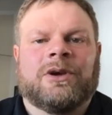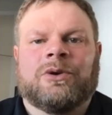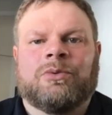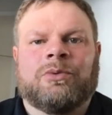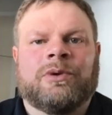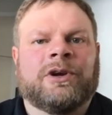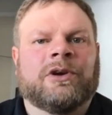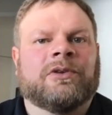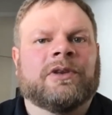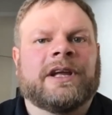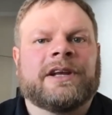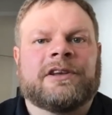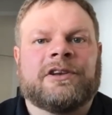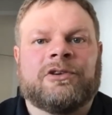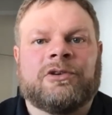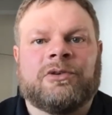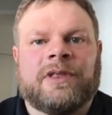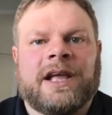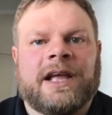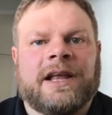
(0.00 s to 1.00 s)
We don't like to
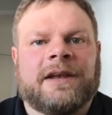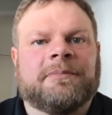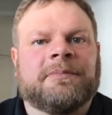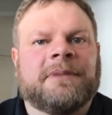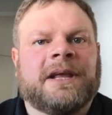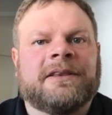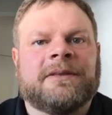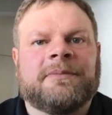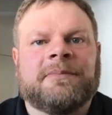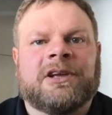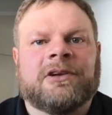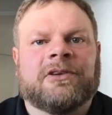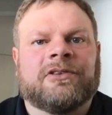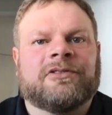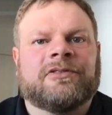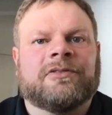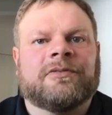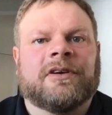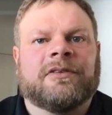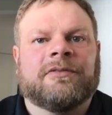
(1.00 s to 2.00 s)
do that, mainly
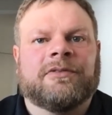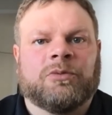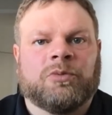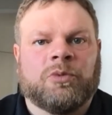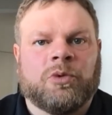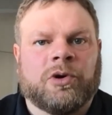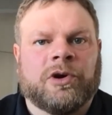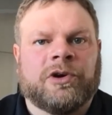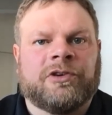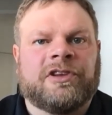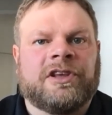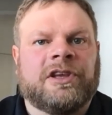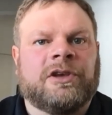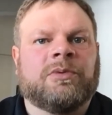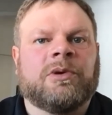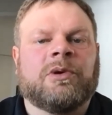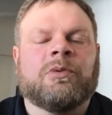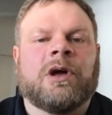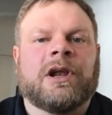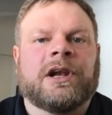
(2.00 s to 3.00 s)
because of the warranty.
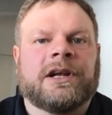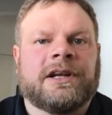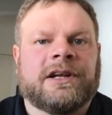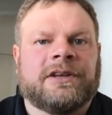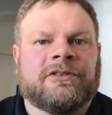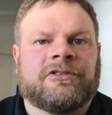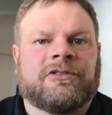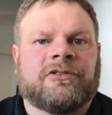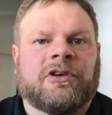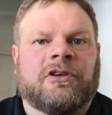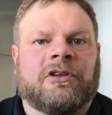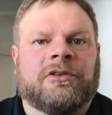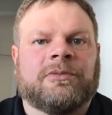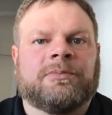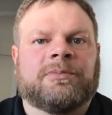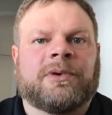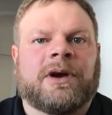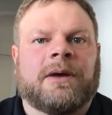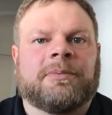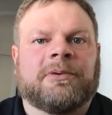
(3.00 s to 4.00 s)
We want it installed
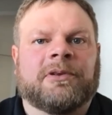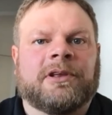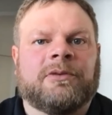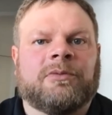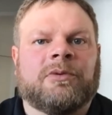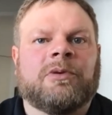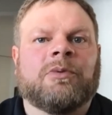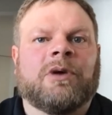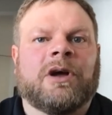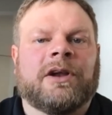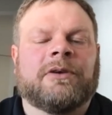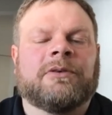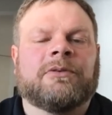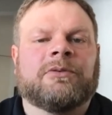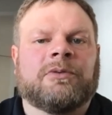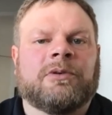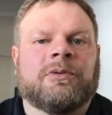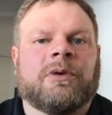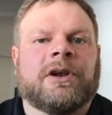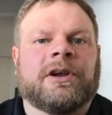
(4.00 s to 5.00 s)
properly. We want
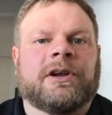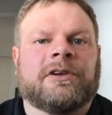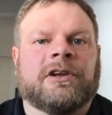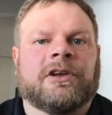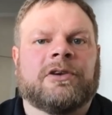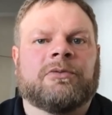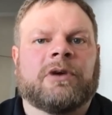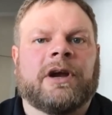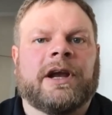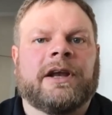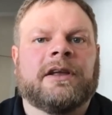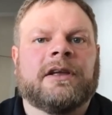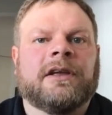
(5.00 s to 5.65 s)
it done right.